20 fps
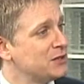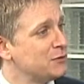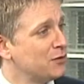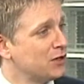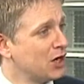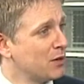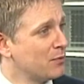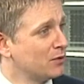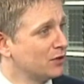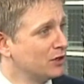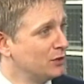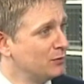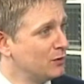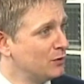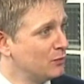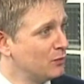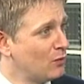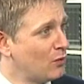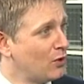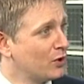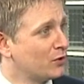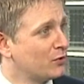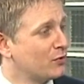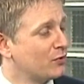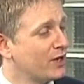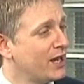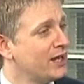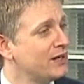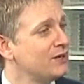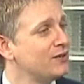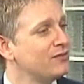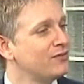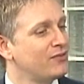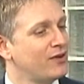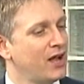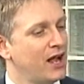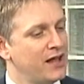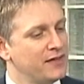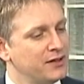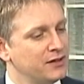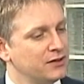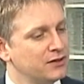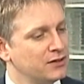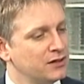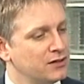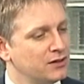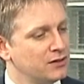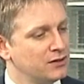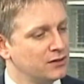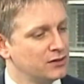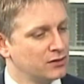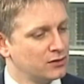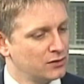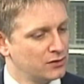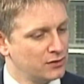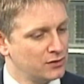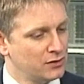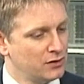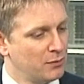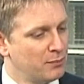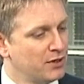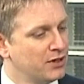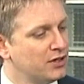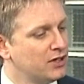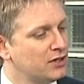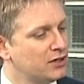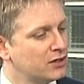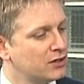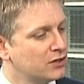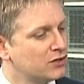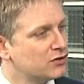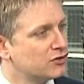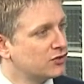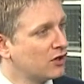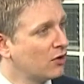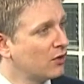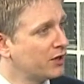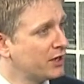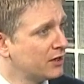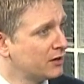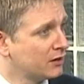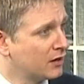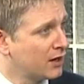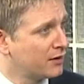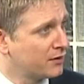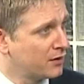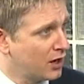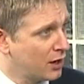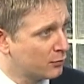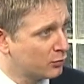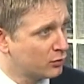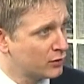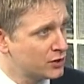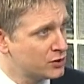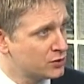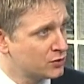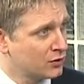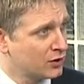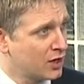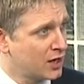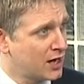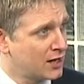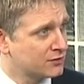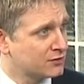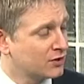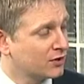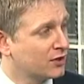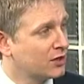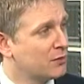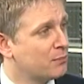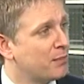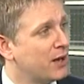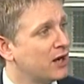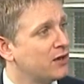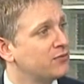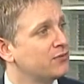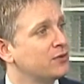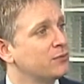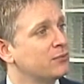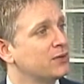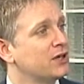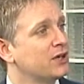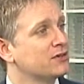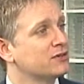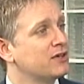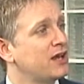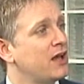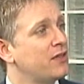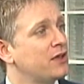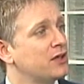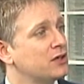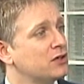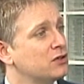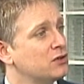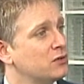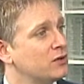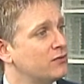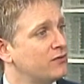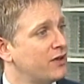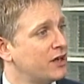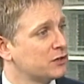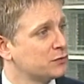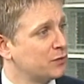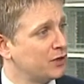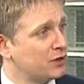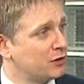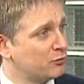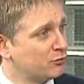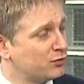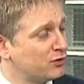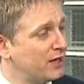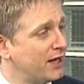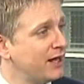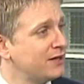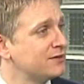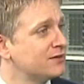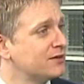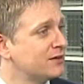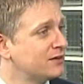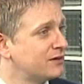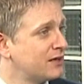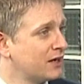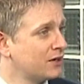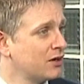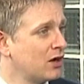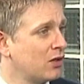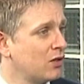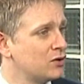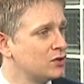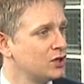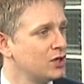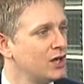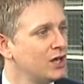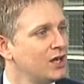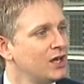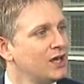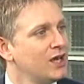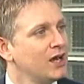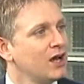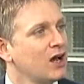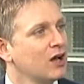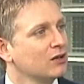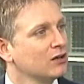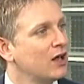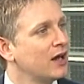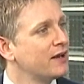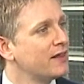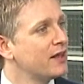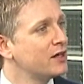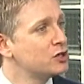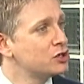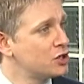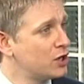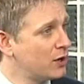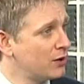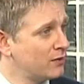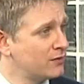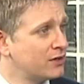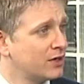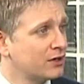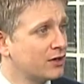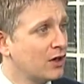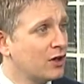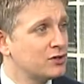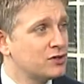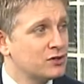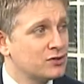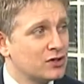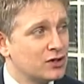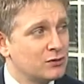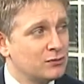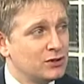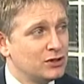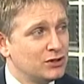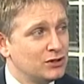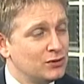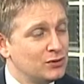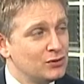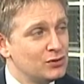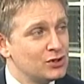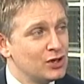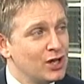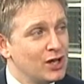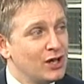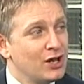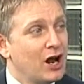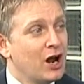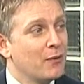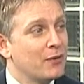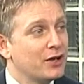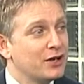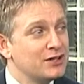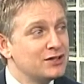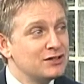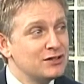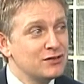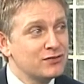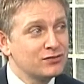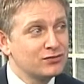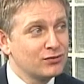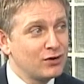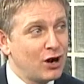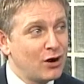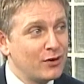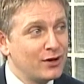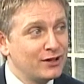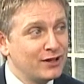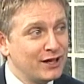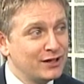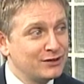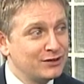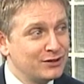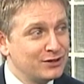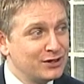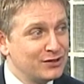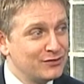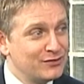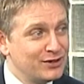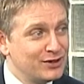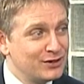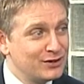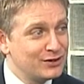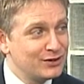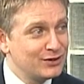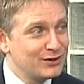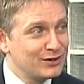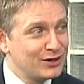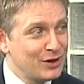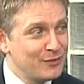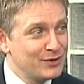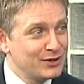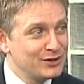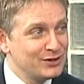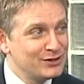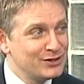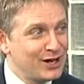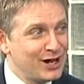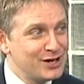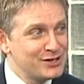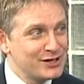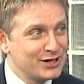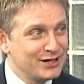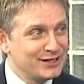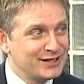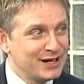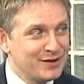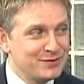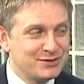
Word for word: become a little bit more creative. I think the, the, the ability to consolidate a lot of the operational costs are going to benefit because now they can do investment into plants, into technology. A lot of that sharing of technology is going to be huge. Are we going to see a Ferrari-like looking vehicle coming to Dodge anytime